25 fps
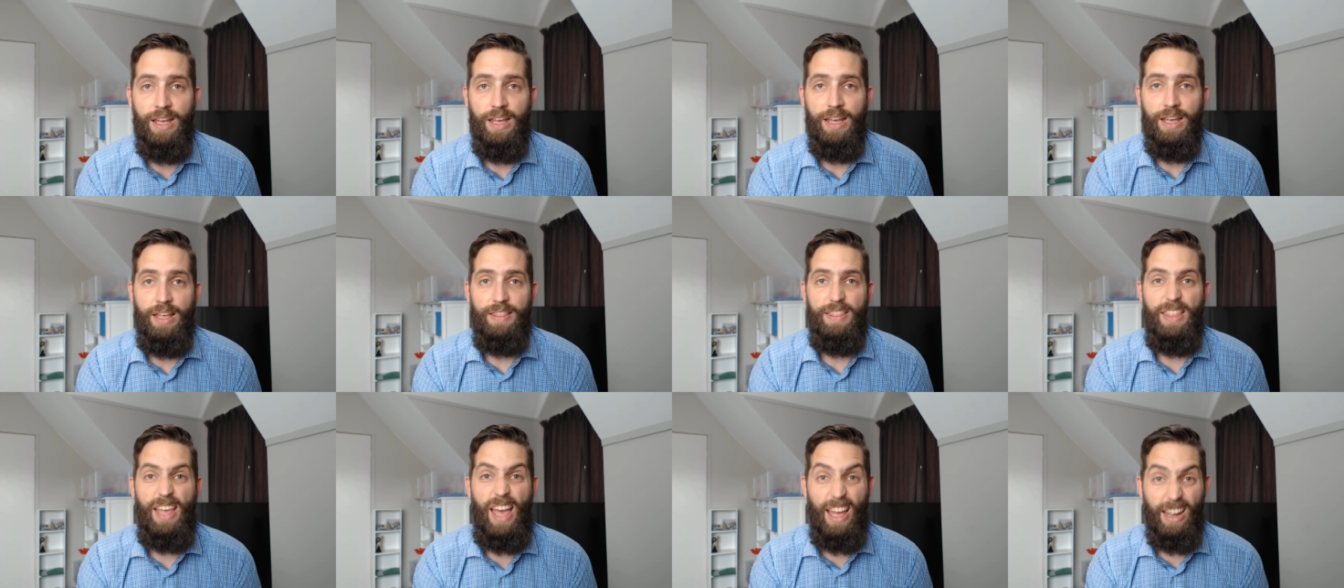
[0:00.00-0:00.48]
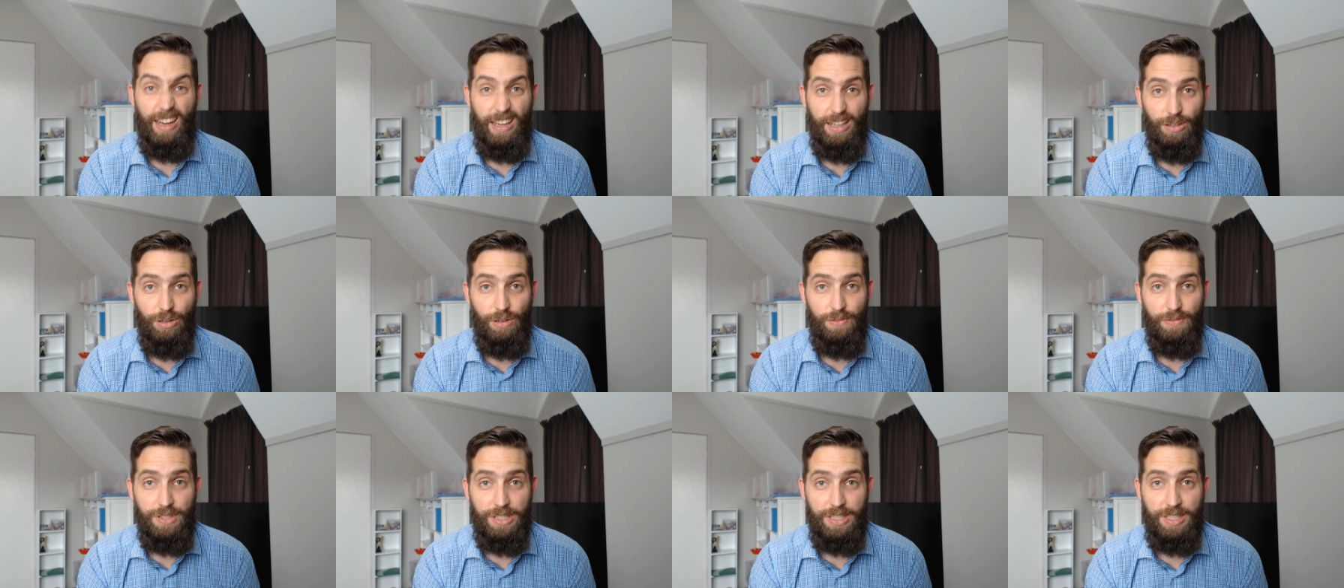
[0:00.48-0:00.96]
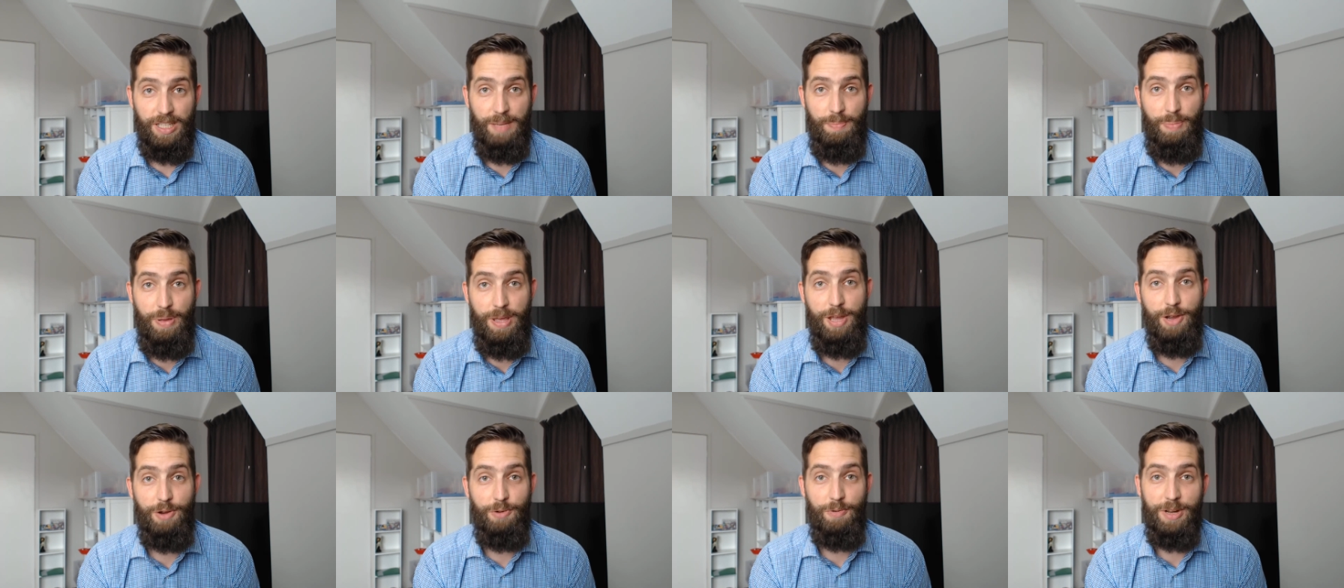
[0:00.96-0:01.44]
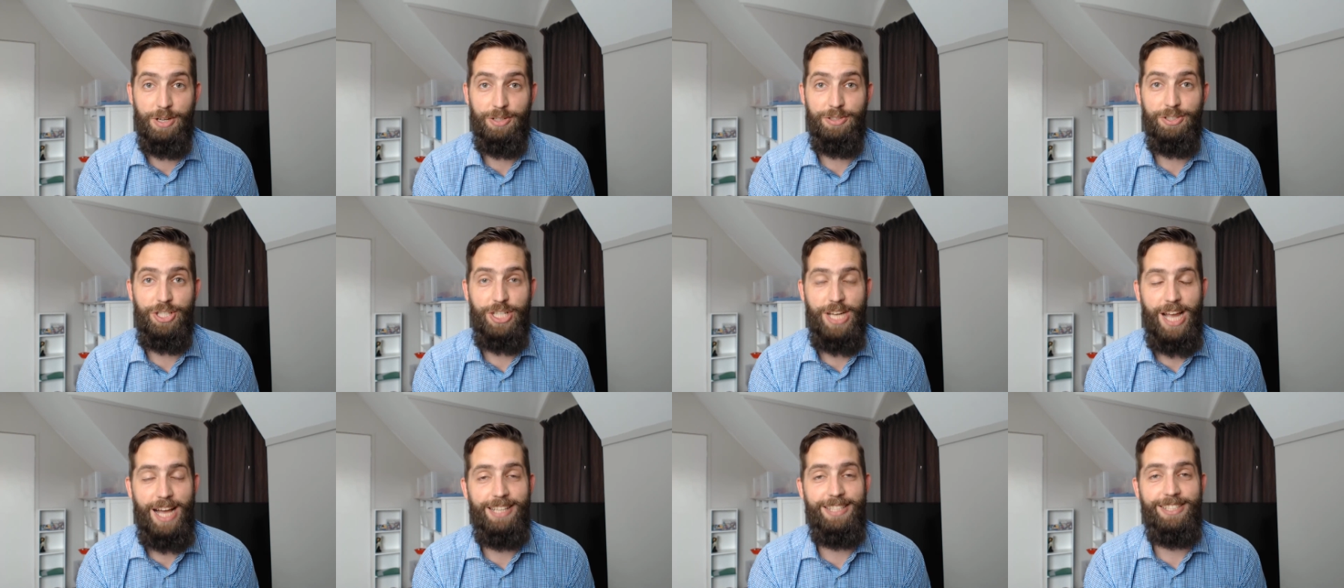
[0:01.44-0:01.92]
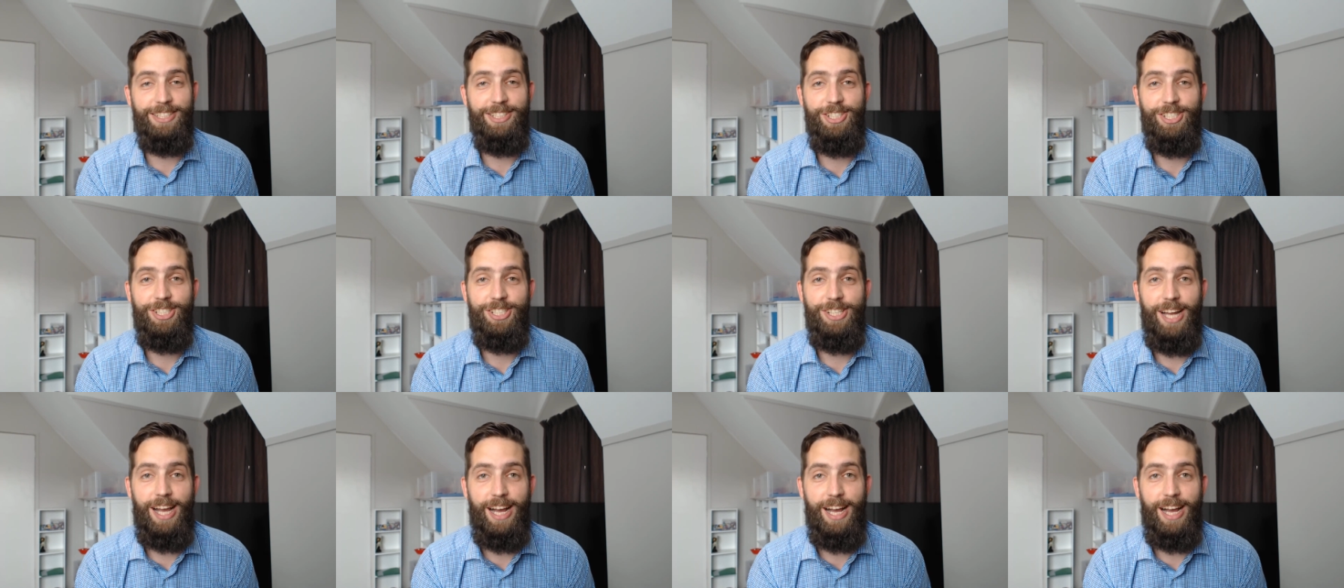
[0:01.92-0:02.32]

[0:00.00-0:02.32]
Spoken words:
That can obviously be a real challenge,